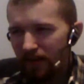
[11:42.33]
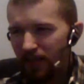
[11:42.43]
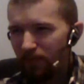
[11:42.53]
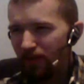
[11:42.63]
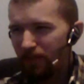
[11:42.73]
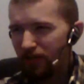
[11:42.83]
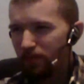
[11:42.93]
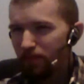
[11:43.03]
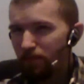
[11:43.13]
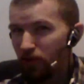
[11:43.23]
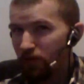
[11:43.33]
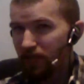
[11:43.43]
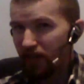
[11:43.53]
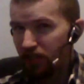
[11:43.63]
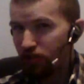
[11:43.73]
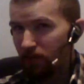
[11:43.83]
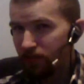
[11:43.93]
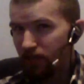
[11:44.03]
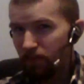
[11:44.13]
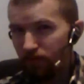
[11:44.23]
he pretty much, Kusanagi
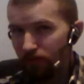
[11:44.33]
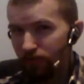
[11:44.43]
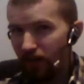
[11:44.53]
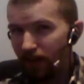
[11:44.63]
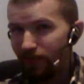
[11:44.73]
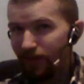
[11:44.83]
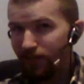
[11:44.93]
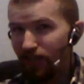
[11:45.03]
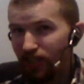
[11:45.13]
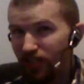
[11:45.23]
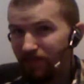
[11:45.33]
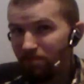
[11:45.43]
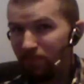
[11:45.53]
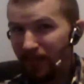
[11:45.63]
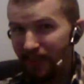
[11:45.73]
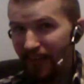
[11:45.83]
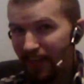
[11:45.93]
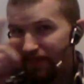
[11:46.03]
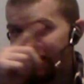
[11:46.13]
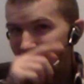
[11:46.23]
jumps up, pulls her out. She's buck
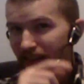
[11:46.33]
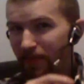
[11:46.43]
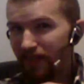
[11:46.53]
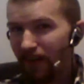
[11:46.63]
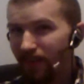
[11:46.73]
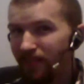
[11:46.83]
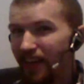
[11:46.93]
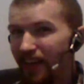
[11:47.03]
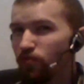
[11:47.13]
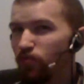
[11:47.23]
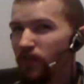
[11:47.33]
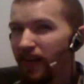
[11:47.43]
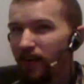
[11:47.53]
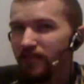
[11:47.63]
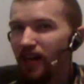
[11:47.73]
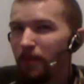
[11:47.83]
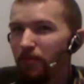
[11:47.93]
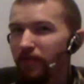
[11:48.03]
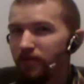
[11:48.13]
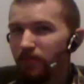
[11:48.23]
naked, flying up in the air, lands right on
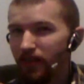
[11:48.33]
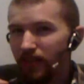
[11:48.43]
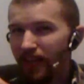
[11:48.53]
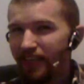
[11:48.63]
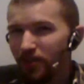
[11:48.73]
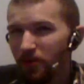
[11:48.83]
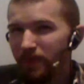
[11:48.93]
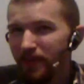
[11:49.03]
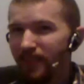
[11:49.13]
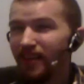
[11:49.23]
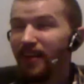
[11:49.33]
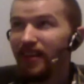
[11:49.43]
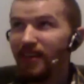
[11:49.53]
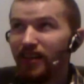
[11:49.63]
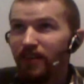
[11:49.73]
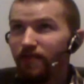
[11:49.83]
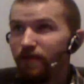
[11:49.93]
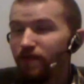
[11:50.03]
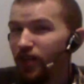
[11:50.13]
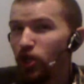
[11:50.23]
top of him, legs open,
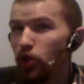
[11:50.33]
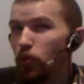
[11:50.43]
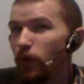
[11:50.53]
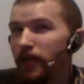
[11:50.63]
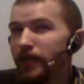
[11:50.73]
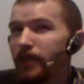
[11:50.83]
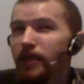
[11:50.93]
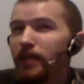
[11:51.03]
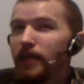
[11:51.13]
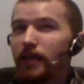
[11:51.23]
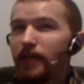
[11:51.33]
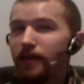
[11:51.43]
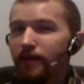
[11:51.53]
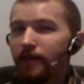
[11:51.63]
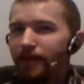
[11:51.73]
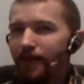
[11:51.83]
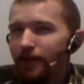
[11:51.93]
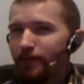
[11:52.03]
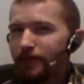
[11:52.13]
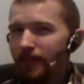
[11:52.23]
fully nude.
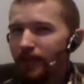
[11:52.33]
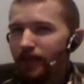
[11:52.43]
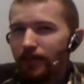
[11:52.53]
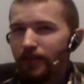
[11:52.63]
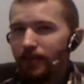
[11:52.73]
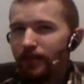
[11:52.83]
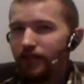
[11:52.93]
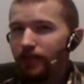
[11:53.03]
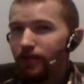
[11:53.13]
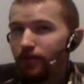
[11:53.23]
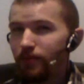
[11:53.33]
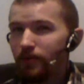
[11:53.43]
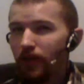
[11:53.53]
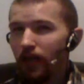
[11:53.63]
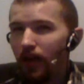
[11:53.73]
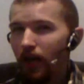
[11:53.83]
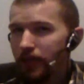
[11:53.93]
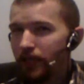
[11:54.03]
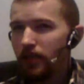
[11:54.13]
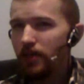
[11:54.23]
And I was like, you
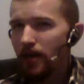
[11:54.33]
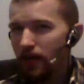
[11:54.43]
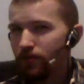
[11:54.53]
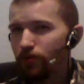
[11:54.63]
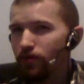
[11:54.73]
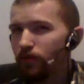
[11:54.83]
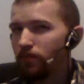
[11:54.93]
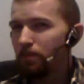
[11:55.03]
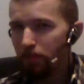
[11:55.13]
lucky SOB.